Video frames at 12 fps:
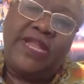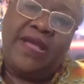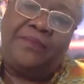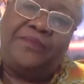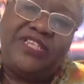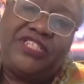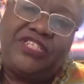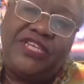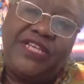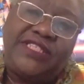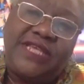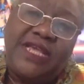
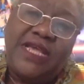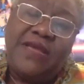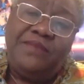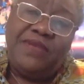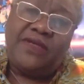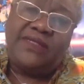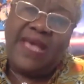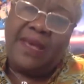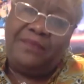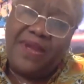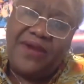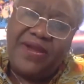appreciates, because
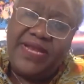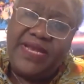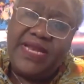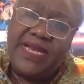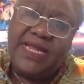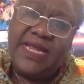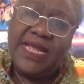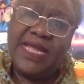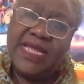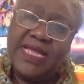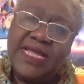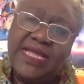apparently
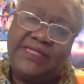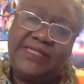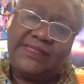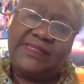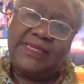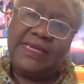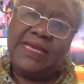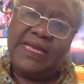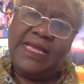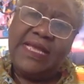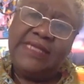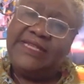it's
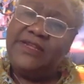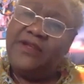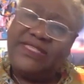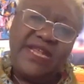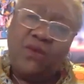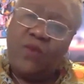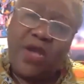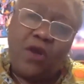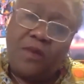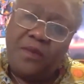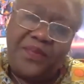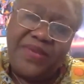is it not in a way
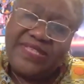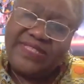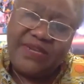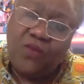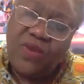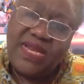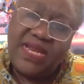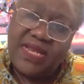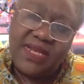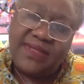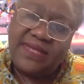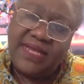competing with,
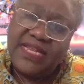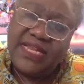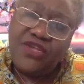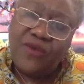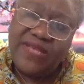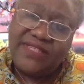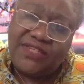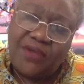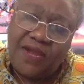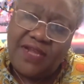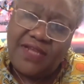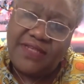say, the US
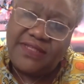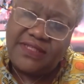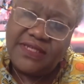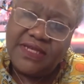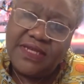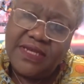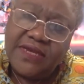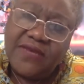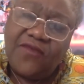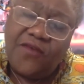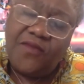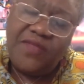dollars?
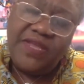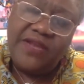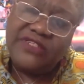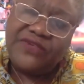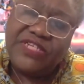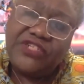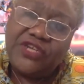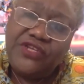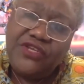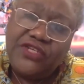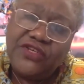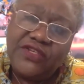From the illustration
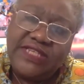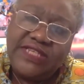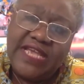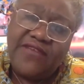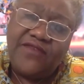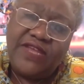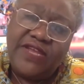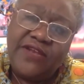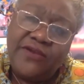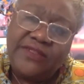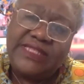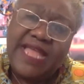you just gave, it
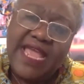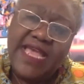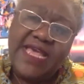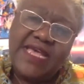looks like